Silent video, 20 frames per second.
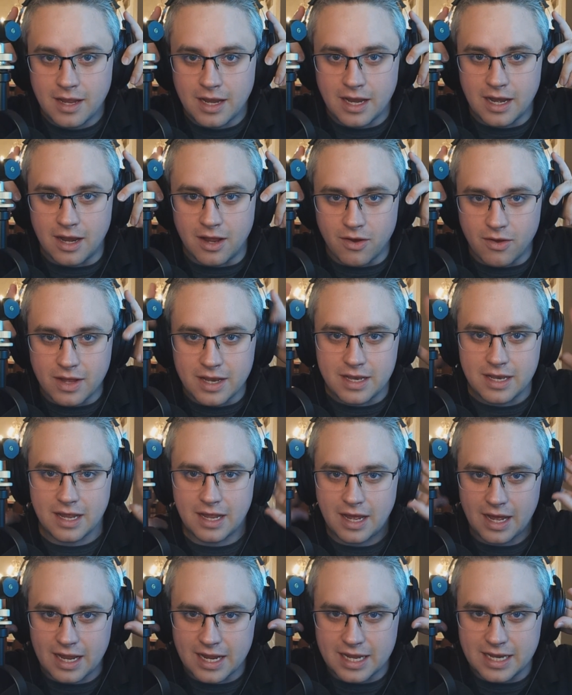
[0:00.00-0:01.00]

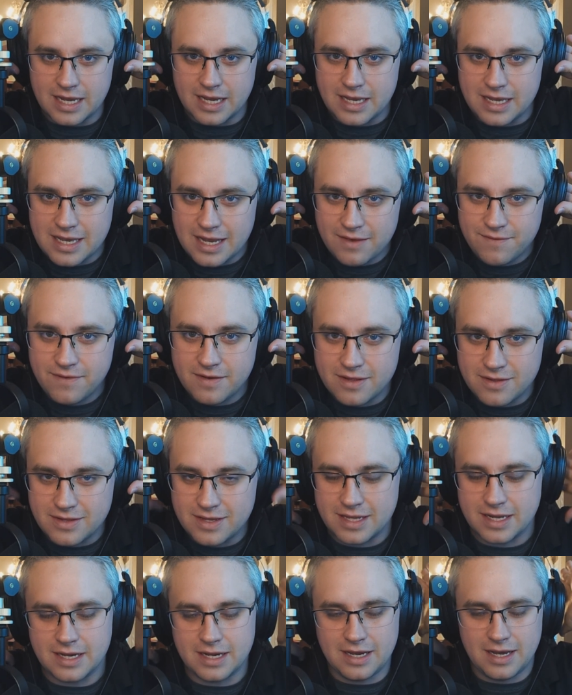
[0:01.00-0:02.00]
I can
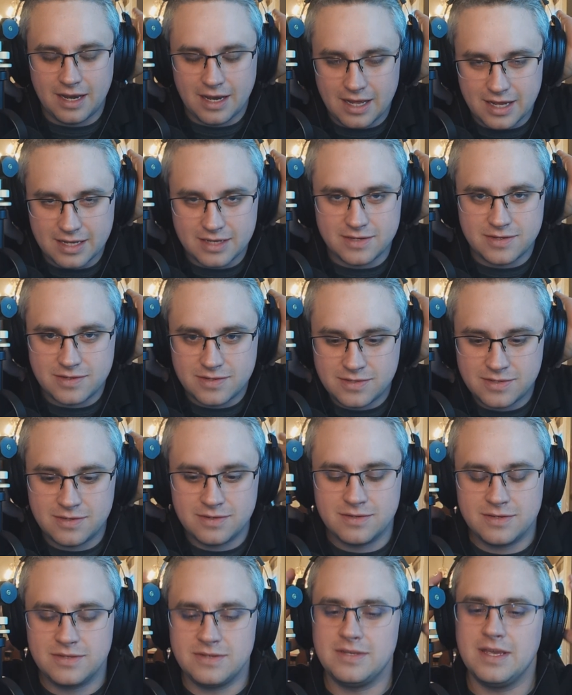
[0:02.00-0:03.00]
definitely get a
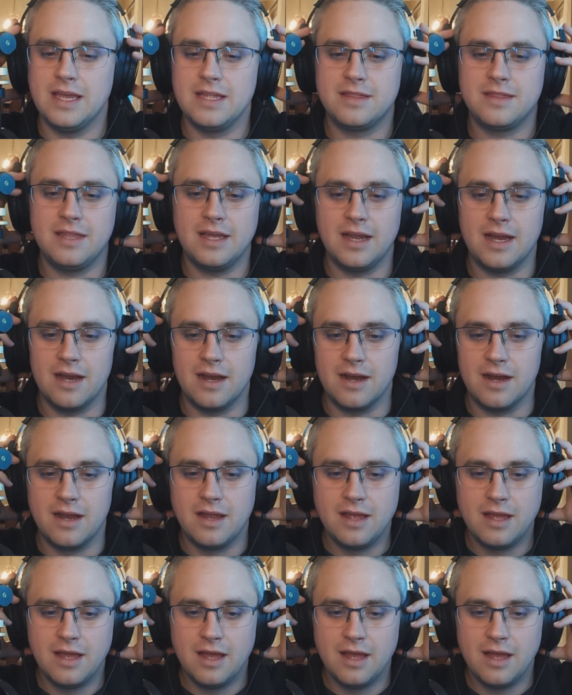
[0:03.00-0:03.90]
nice set there.